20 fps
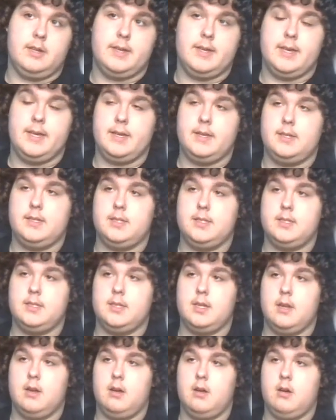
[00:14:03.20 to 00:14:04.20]

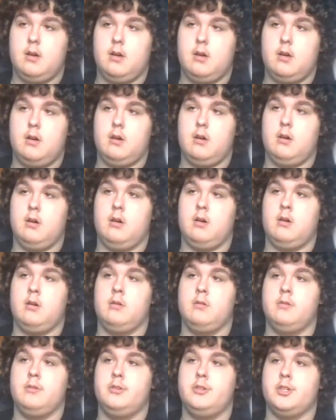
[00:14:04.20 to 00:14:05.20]
geeks, or
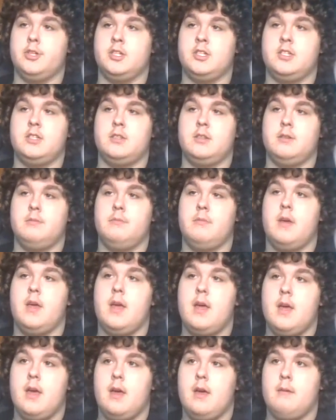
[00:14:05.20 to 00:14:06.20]
just
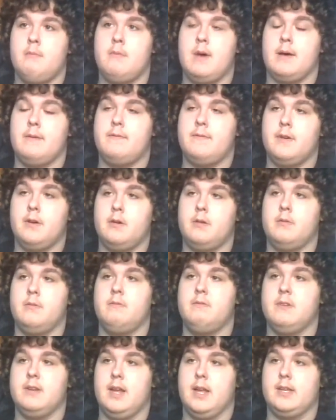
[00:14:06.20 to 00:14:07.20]
my film
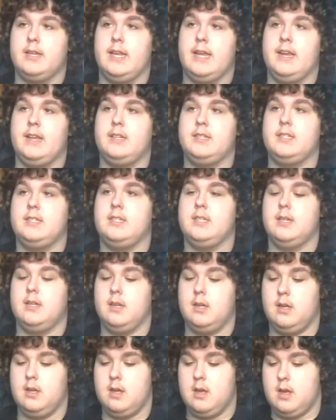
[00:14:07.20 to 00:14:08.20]

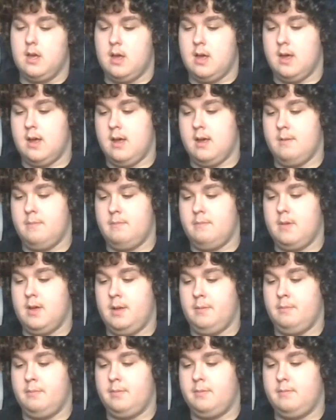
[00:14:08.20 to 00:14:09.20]
fanatics. Um,
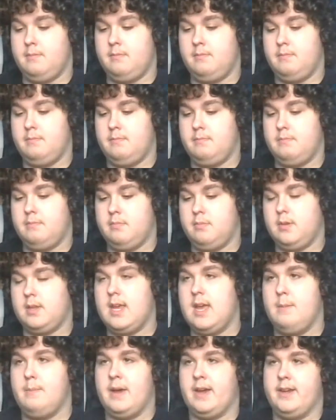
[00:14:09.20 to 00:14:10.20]
I'm
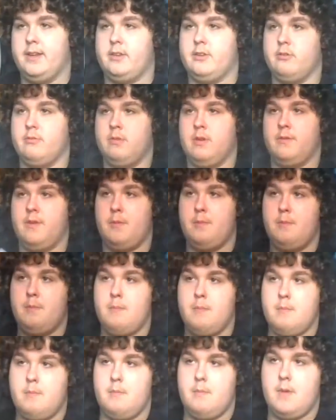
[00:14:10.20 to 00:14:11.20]
getting back into rhythm,
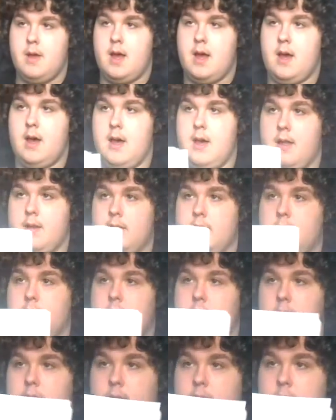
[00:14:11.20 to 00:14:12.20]
and
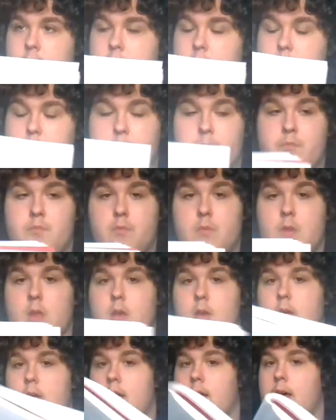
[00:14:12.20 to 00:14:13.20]
yeah,
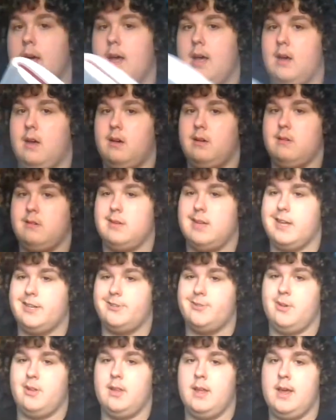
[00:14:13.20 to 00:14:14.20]
I'll catch
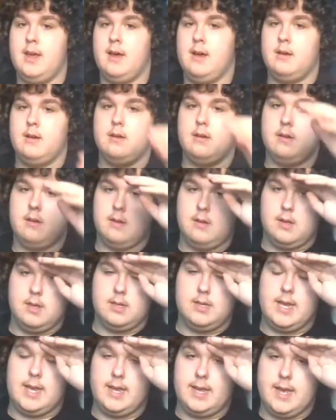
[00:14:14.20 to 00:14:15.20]
you all later.
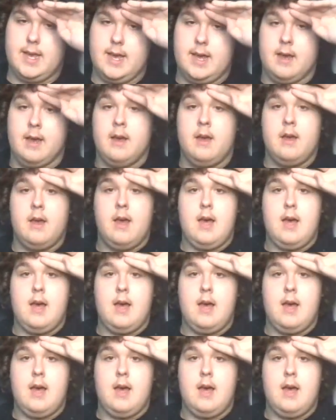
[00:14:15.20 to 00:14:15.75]
Take care.